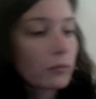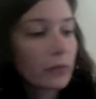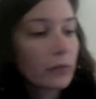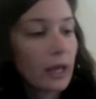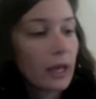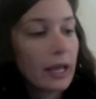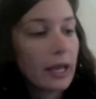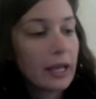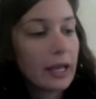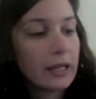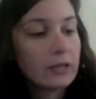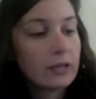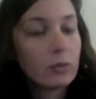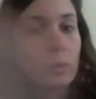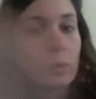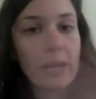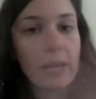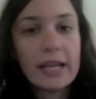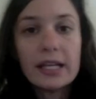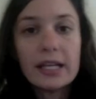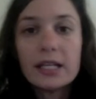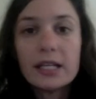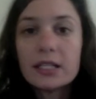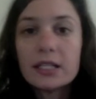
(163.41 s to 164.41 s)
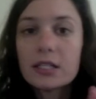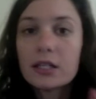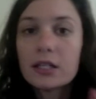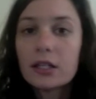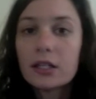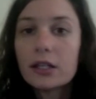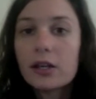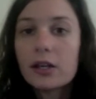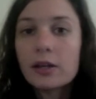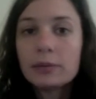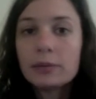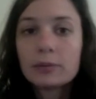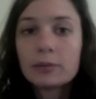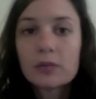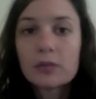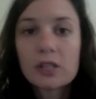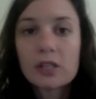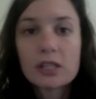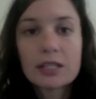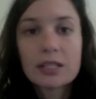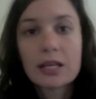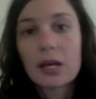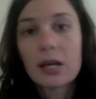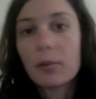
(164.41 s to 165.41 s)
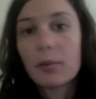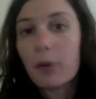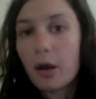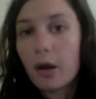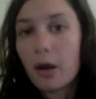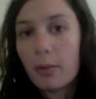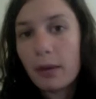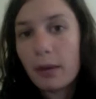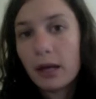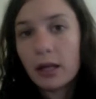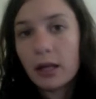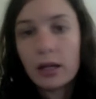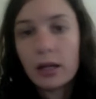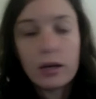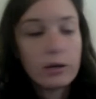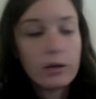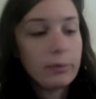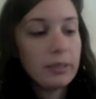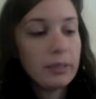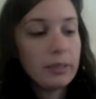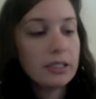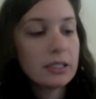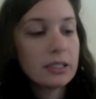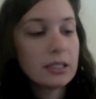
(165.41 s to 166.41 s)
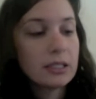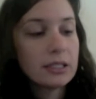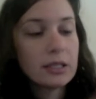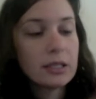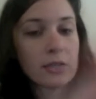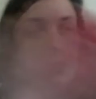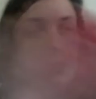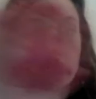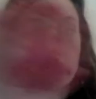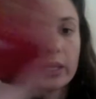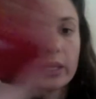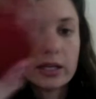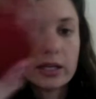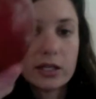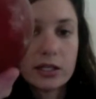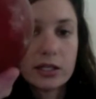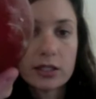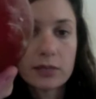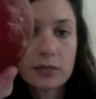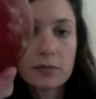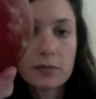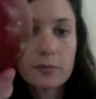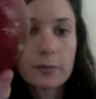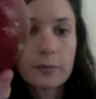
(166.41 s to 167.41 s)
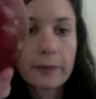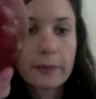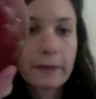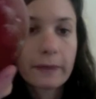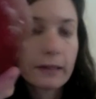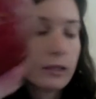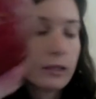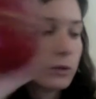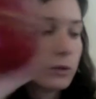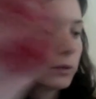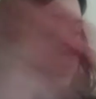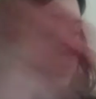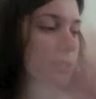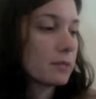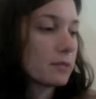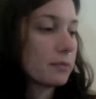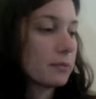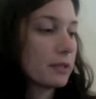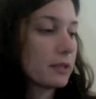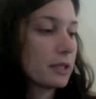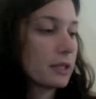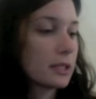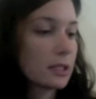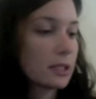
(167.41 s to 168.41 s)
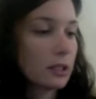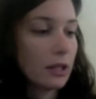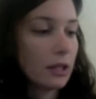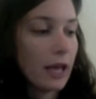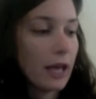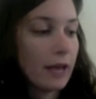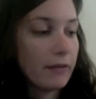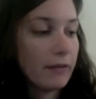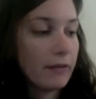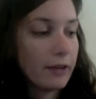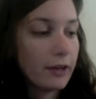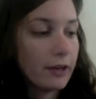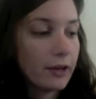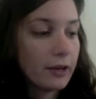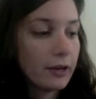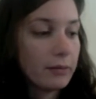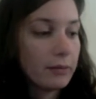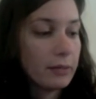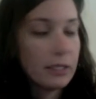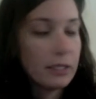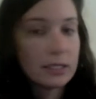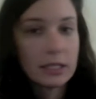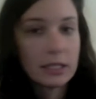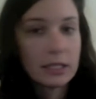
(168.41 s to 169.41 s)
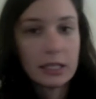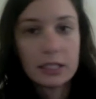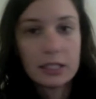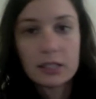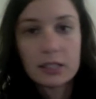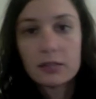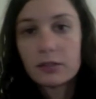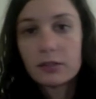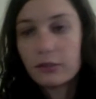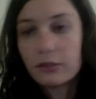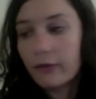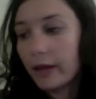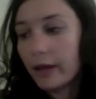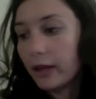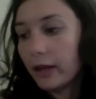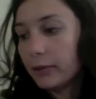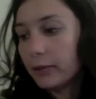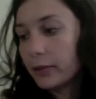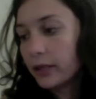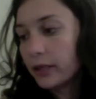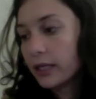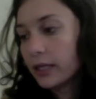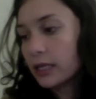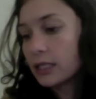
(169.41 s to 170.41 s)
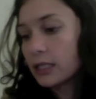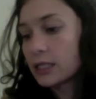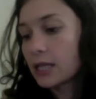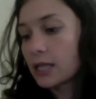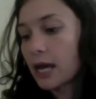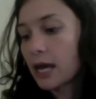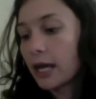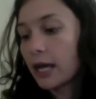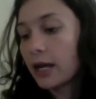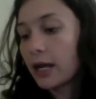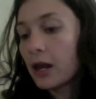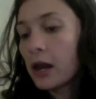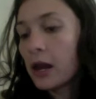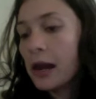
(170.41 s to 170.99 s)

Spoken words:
And weight is good, just like a pomelo, piece of citrus. You want something that's a little heavier. It means that it's developed on the inside.